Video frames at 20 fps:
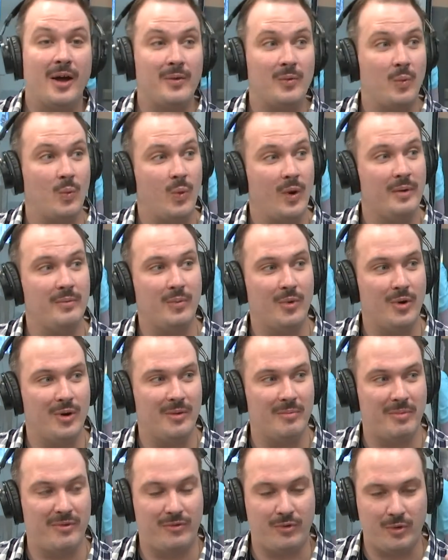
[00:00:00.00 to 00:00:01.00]
And one more
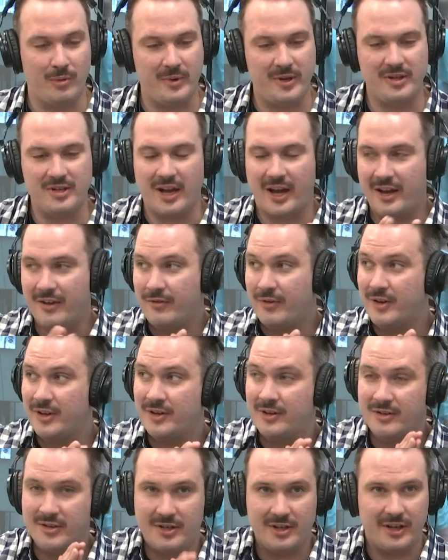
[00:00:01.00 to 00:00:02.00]
before we dive
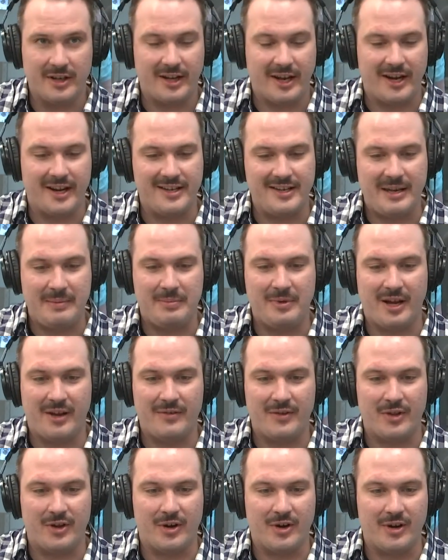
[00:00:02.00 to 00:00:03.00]
in and kind of deep dive
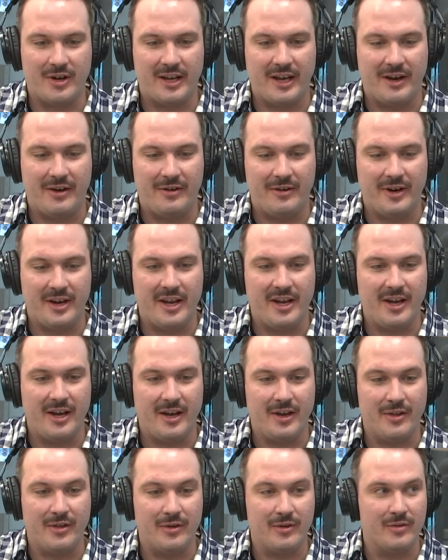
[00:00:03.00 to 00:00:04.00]
on the Heart Gallery.
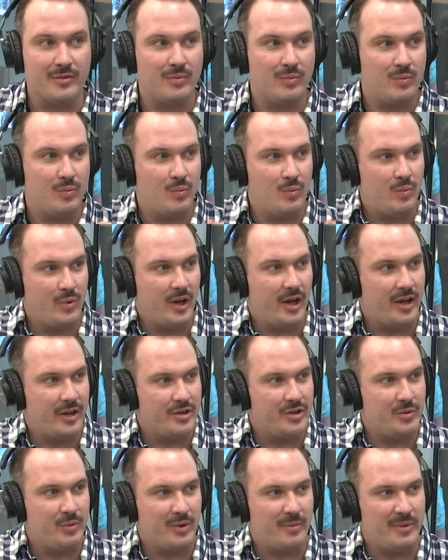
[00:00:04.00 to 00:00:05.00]
Uh, there, uh,
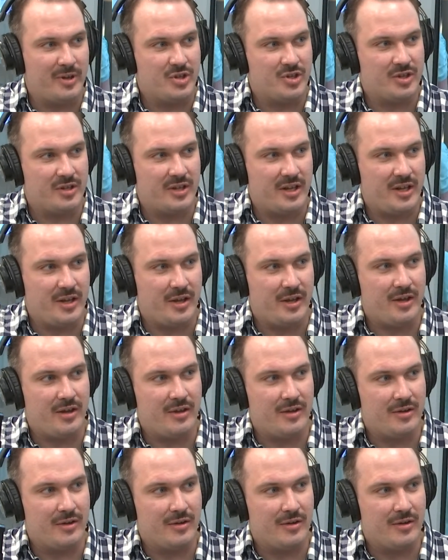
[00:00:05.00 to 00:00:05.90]
do you want to mention the